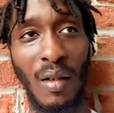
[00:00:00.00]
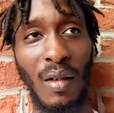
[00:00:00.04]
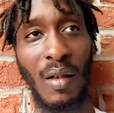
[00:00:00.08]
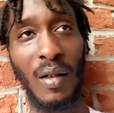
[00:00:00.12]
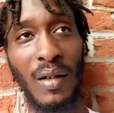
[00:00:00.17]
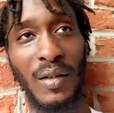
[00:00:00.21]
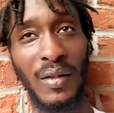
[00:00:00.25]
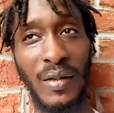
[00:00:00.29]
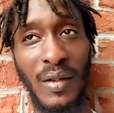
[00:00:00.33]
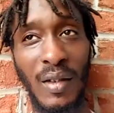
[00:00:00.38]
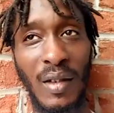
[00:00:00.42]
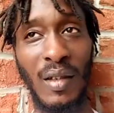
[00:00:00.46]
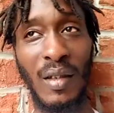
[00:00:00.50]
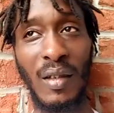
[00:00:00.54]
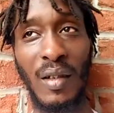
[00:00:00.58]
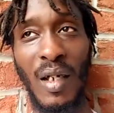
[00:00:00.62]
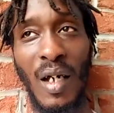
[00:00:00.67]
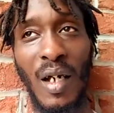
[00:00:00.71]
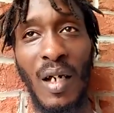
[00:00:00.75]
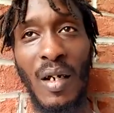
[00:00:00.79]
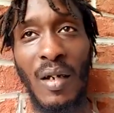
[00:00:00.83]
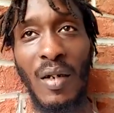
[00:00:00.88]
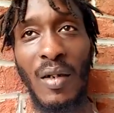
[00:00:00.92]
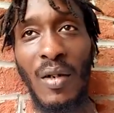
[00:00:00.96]
Uh, seeing
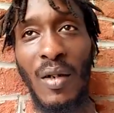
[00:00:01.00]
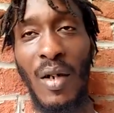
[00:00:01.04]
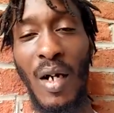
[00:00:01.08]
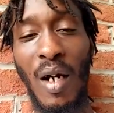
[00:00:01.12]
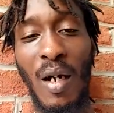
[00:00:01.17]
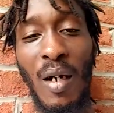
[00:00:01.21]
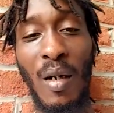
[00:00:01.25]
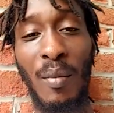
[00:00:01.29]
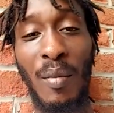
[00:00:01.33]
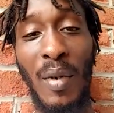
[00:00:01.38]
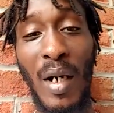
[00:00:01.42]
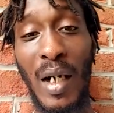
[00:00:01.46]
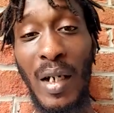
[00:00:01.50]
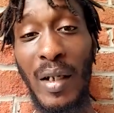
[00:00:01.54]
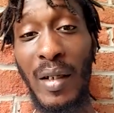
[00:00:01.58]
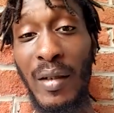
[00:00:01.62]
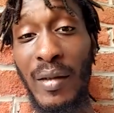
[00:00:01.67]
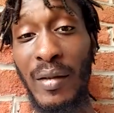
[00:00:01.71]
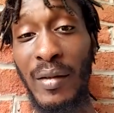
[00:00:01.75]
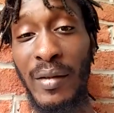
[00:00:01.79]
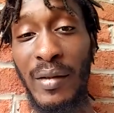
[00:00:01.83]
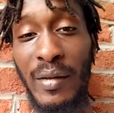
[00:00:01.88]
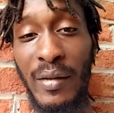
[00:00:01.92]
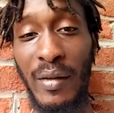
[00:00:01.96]
how our
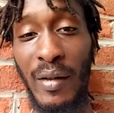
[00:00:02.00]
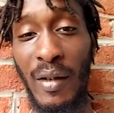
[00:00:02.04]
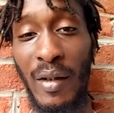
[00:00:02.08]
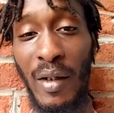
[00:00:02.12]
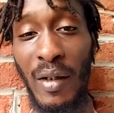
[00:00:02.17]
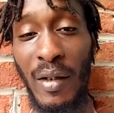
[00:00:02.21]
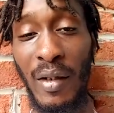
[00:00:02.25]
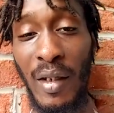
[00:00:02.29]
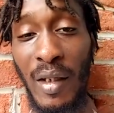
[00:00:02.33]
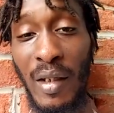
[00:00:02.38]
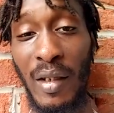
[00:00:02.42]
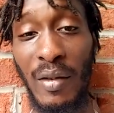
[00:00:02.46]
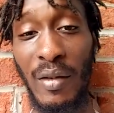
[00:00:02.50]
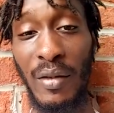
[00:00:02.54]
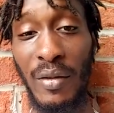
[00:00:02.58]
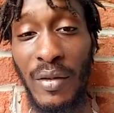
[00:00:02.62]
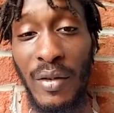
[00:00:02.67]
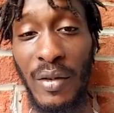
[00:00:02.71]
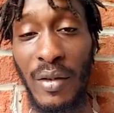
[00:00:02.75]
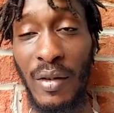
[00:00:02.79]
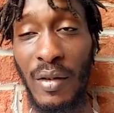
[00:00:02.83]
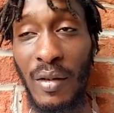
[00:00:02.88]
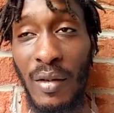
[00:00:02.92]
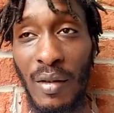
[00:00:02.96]
bodies are
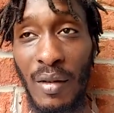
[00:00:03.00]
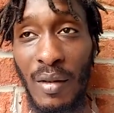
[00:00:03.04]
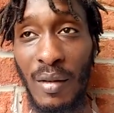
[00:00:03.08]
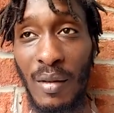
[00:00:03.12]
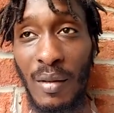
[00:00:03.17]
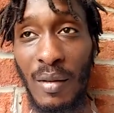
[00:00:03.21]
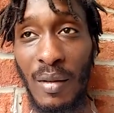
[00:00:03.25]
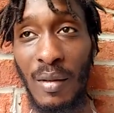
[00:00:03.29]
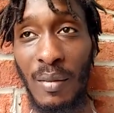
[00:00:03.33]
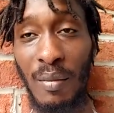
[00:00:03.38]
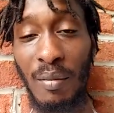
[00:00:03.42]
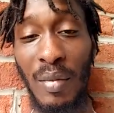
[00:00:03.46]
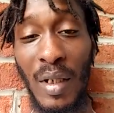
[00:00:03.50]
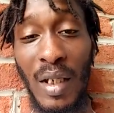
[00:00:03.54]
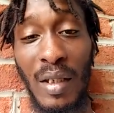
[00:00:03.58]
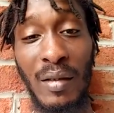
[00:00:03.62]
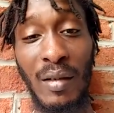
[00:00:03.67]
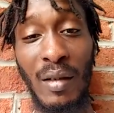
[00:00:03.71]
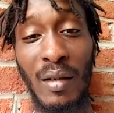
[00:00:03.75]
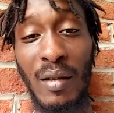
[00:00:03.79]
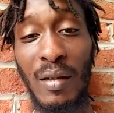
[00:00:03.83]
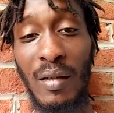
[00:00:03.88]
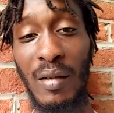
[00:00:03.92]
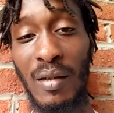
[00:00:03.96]
energy,
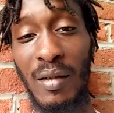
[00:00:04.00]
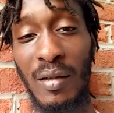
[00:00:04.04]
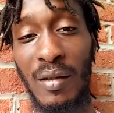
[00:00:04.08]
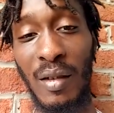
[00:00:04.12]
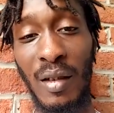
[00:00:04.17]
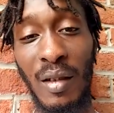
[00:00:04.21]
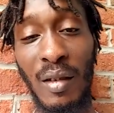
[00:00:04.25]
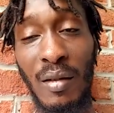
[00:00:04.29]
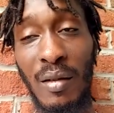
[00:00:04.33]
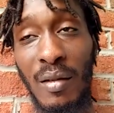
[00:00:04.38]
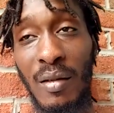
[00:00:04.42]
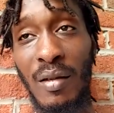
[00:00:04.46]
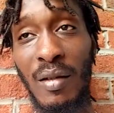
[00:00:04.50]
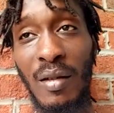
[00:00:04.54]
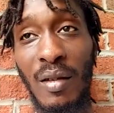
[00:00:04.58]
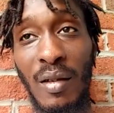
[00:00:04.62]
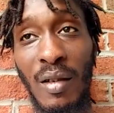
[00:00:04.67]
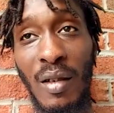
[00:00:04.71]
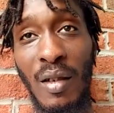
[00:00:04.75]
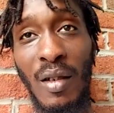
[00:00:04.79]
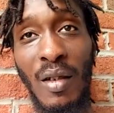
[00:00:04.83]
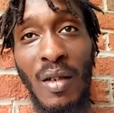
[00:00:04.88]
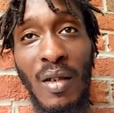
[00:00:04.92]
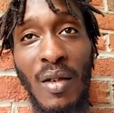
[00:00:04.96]
basically just energy,
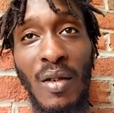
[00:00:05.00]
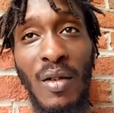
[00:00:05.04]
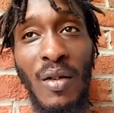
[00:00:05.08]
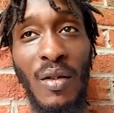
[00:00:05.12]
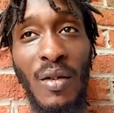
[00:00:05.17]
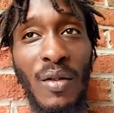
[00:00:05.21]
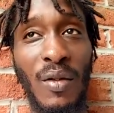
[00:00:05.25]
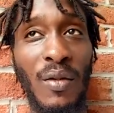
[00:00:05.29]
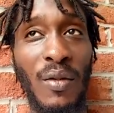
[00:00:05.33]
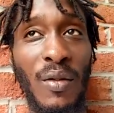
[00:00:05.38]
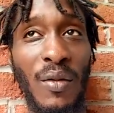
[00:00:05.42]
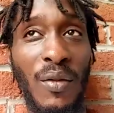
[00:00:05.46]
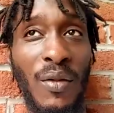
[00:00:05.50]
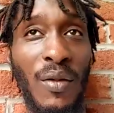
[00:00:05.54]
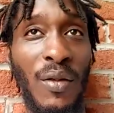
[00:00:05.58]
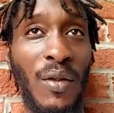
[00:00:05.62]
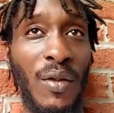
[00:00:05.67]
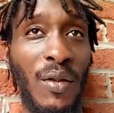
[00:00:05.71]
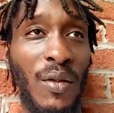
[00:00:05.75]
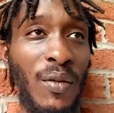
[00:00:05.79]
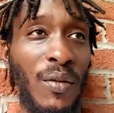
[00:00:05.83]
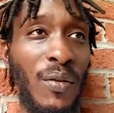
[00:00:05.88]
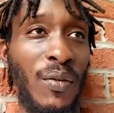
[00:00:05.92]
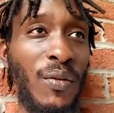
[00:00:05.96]

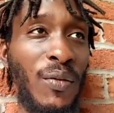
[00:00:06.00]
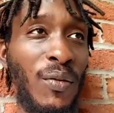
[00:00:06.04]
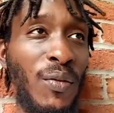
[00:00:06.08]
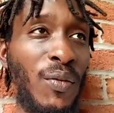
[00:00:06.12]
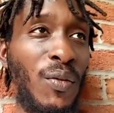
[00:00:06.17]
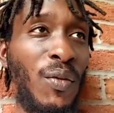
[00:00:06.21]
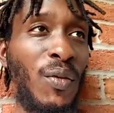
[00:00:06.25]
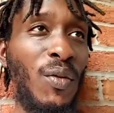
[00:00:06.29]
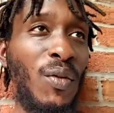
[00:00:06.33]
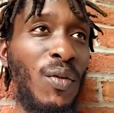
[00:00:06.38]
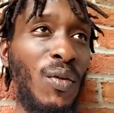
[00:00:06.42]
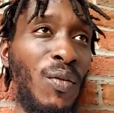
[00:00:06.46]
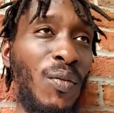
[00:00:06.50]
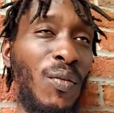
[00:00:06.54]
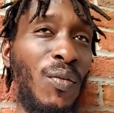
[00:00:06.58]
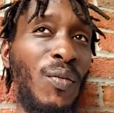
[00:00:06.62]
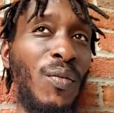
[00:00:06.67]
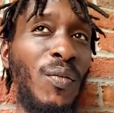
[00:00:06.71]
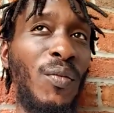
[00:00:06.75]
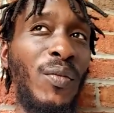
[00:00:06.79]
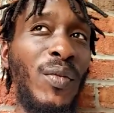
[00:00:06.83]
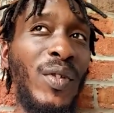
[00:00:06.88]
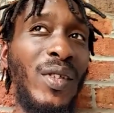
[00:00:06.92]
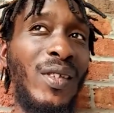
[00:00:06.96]
then
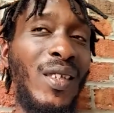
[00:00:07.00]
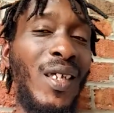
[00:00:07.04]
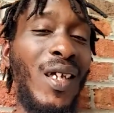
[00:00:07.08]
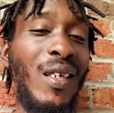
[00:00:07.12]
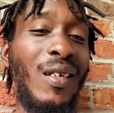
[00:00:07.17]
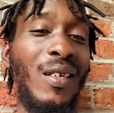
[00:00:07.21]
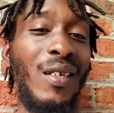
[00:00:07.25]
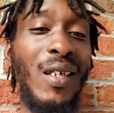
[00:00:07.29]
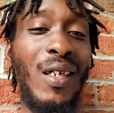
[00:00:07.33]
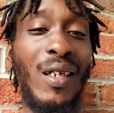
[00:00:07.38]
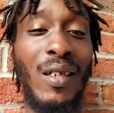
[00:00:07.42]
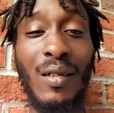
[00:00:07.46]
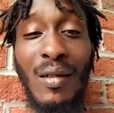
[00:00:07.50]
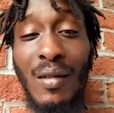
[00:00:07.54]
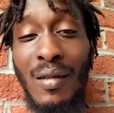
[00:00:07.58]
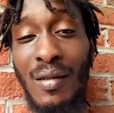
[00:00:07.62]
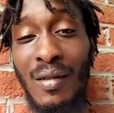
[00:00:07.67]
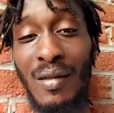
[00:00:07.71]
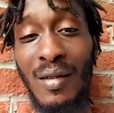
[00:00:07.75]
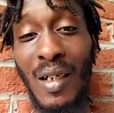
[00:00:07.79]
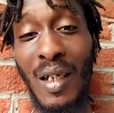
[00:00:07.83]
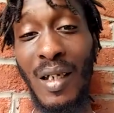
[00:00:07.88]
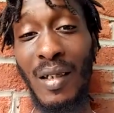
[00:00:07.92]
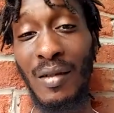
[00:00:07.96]
it's kind of like
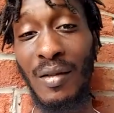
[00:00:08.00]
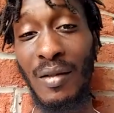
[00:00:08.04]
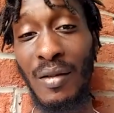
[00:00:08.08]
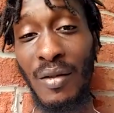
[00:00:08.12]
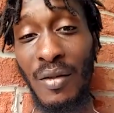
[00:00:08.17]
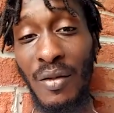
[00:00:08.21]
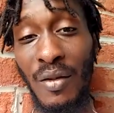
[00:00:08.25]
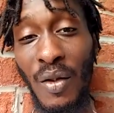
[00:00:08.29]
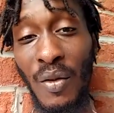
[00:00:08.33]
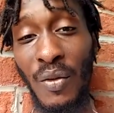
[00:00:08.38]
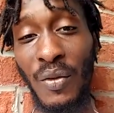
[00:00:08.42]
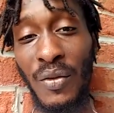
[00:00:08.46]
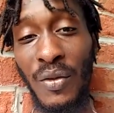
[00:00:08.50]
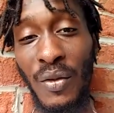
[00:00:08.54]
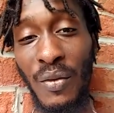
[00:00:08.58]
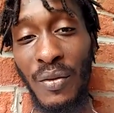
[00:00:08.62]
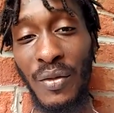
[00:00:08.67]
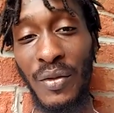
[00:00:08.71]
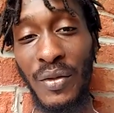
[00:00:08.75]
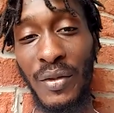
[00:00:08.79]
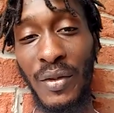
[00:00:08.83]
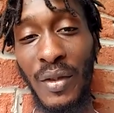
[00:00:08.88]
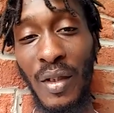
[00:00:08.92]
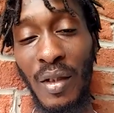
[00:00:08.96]
changing the notes
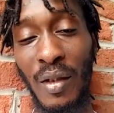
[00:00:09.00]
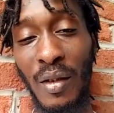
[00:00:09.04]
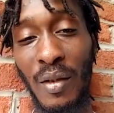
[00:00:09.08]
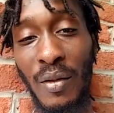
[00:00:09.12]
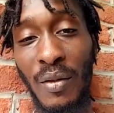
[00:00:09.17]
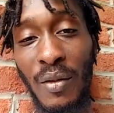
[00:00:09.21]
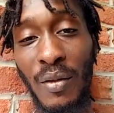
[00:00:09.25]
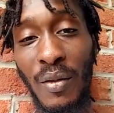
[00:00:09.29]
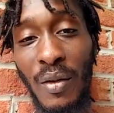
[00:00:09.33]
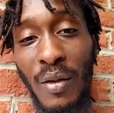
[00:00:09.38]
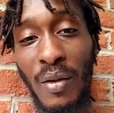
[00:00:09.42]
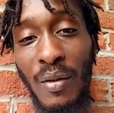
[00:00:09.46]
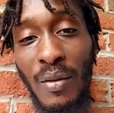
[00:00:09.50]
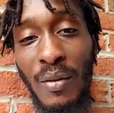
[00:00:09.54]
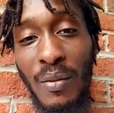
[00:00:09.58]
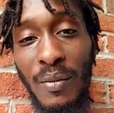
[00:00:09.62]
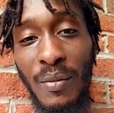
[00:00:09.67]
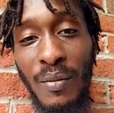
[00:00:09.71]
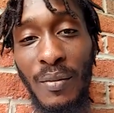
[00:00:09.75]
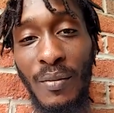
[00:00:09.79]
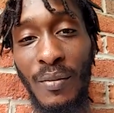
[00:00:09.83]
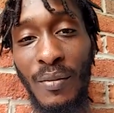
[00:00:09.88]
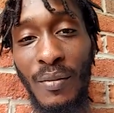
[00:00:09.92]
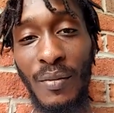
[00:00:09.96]
on the scale, you know.
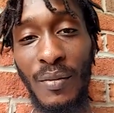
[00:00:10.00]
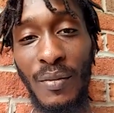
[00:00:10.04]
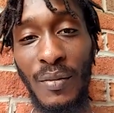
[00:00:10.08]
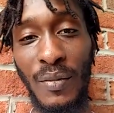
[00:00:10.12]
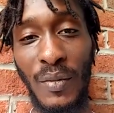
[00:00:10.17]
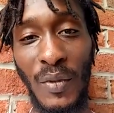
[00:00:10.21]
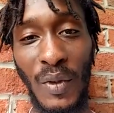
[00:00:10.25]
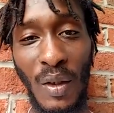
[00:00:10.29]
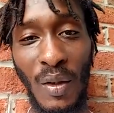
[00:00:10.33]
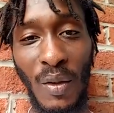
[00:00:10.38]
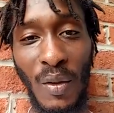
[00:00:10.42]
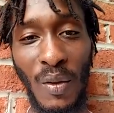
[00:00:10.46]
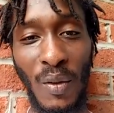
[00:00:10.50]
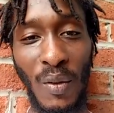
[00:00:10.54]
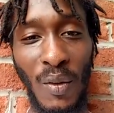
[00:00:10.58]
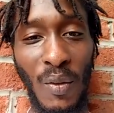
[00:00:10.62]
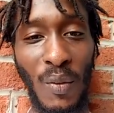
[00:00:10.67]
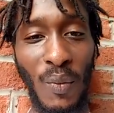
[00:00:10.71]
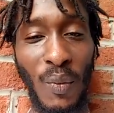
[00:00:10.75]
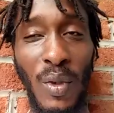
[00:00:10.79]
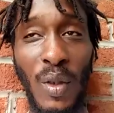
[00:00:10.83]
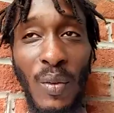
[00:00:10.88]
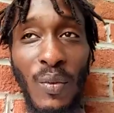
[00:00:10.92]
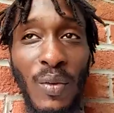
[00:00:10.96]

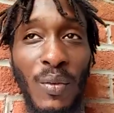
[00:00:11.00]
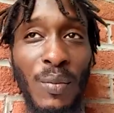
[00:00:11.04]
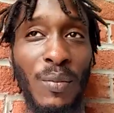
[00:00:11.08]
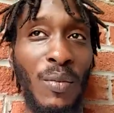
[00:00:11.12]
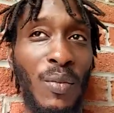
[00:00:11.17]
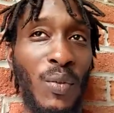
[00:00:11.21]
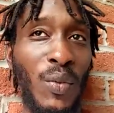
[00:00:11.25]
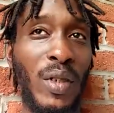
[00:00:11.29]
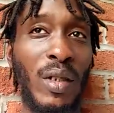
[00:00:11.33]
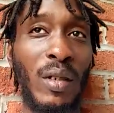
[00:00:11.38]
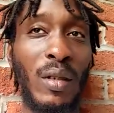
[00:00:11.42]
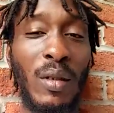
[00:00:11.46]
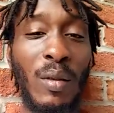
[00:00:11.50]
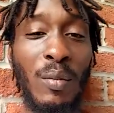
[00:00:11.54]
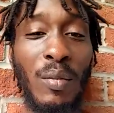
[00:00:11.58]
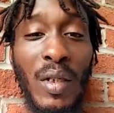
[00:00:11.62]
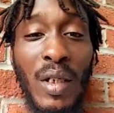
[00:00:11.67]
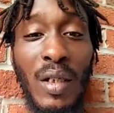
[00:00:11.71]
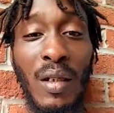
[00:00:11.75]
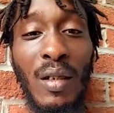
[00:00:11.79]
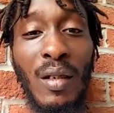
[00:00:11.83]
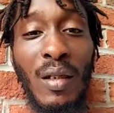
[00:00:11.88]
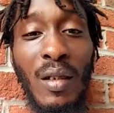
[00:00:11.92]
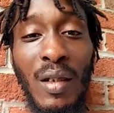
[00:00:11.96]
We, we could have
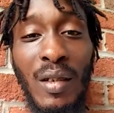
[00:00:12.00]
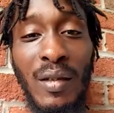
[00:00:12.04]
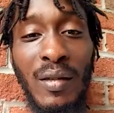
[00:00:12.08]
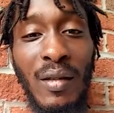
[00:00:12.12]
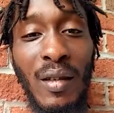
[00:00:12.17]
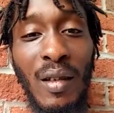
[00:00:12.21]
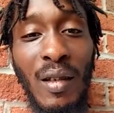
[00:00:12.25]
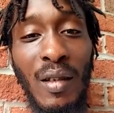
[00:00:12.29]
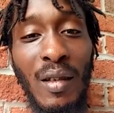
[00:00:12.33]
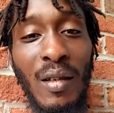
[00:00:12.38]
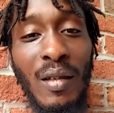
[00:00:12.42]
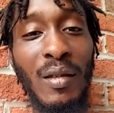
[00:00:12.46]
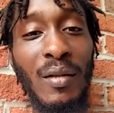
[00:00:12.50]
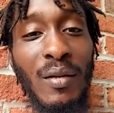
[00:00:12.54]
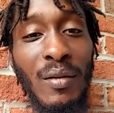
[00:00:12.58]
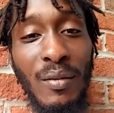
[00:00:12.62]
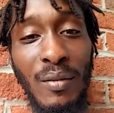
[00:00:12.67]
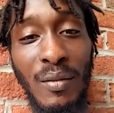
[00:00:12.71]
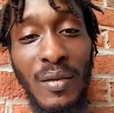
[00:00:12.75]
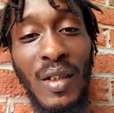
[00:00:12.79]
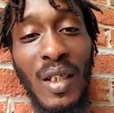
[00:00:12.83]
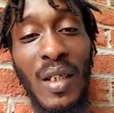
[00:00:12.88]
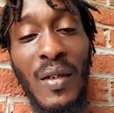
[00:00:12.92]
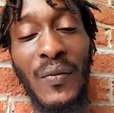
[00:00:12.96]
been in, let's say,
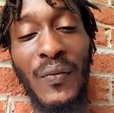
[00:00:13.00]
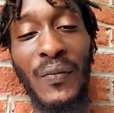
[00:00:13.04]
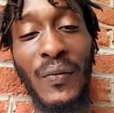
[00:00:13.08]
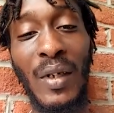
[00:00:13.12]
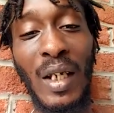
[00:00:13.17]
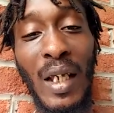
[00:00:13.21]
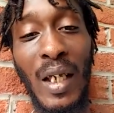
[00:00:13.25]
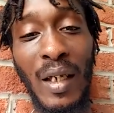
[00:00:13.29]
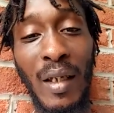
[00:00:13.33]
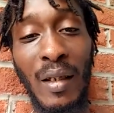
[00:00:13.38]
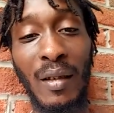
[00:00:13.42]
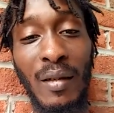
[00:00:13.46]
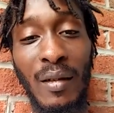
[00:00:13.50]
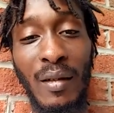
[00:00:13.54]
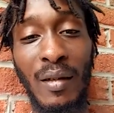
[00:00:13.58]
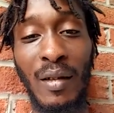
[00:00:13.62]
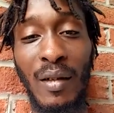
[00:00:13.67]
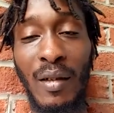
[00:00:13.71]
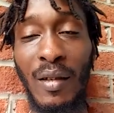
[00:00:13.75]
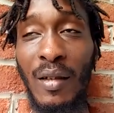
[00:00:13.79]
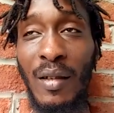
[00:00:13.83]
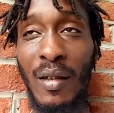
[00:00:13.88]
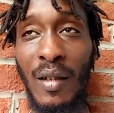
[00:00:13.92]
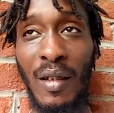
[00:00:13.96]
D flat,
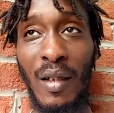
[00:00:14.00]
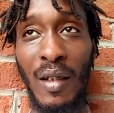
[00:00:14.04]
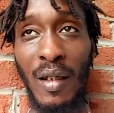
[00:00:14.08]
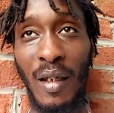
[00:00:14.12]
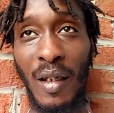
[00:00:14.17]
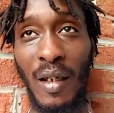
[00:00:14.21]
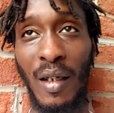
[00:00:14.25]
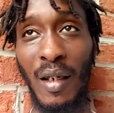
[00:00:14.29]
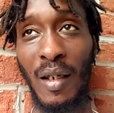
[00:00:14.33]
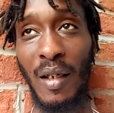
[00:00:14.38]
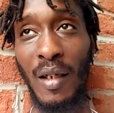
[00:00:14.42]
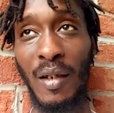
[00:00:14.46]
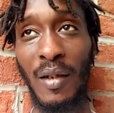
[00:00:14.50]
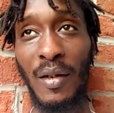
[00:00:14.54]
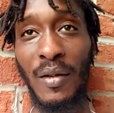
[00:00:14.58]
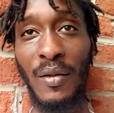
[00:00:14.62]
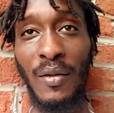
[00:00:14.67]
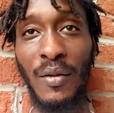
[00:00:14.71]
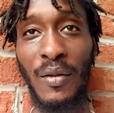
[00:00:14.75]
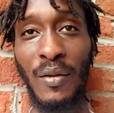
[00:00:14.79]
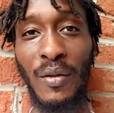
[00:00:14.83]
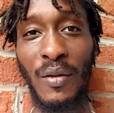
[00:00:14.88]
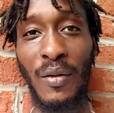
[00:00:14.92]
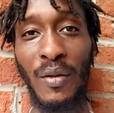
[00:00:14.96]

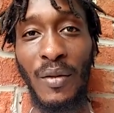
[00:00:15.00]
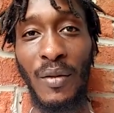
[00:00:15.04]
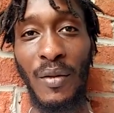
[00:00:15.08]
and